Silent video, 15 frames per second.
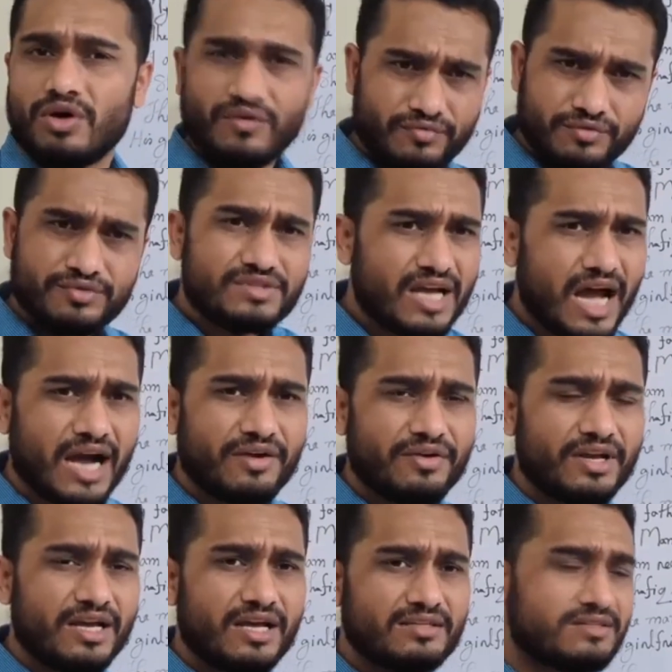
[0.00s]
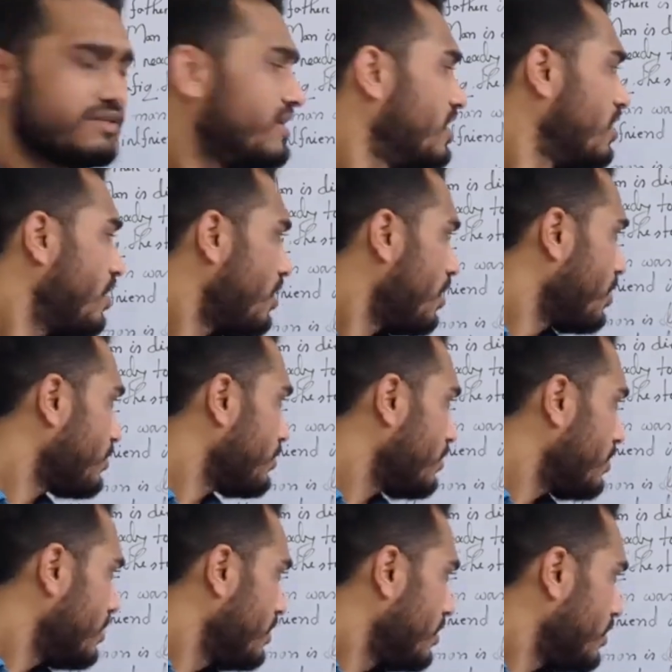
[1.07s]
Of course, hungriness or
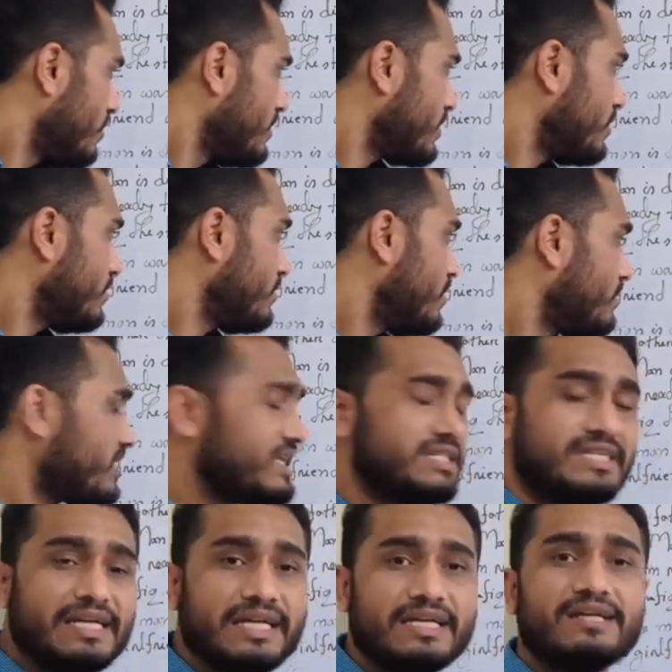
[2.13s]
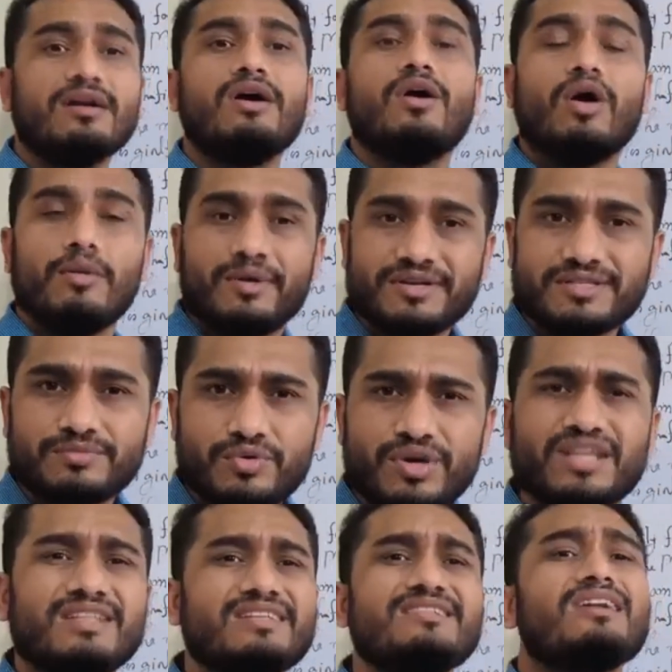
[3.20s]
overeating, over
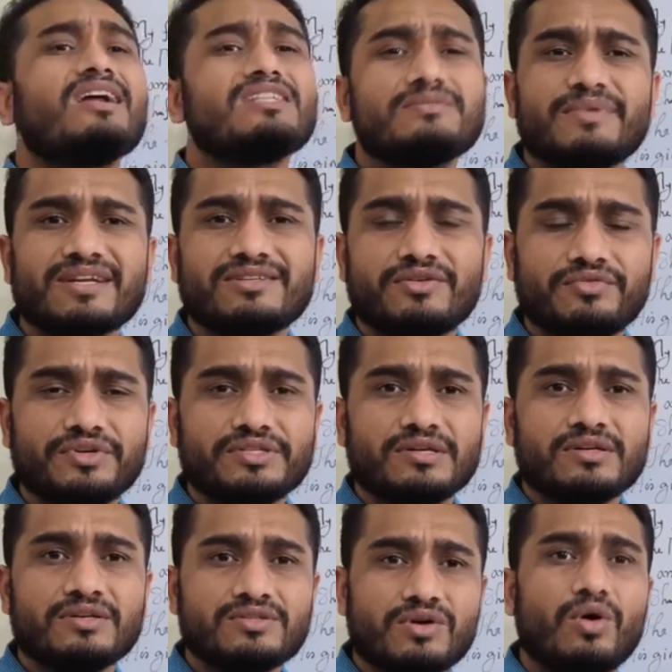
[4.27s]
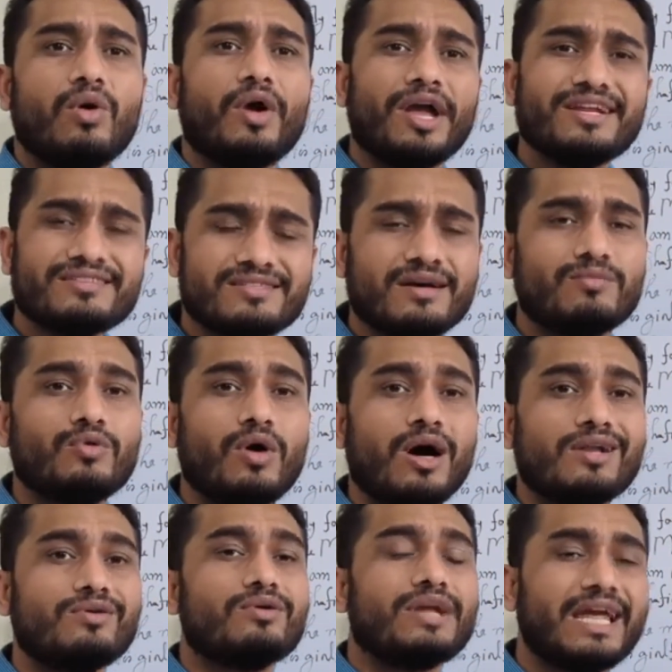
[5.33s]
smoking, these are unexpected reason. So when
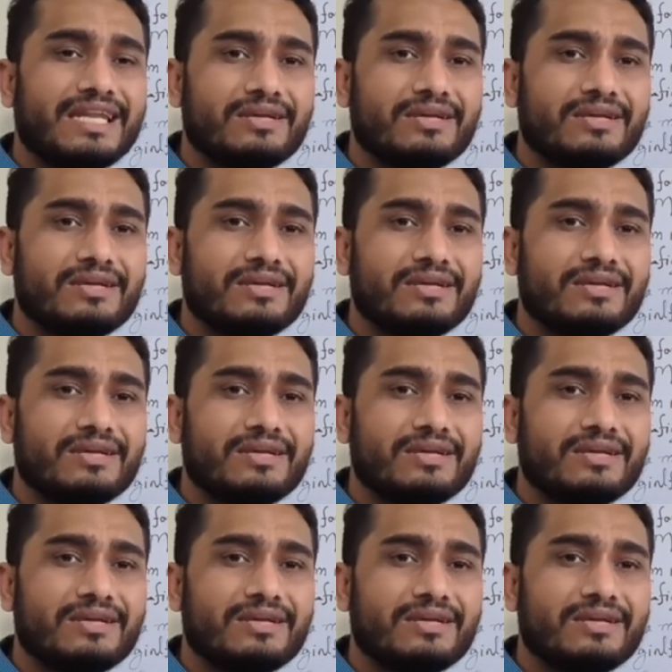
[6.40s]
someone or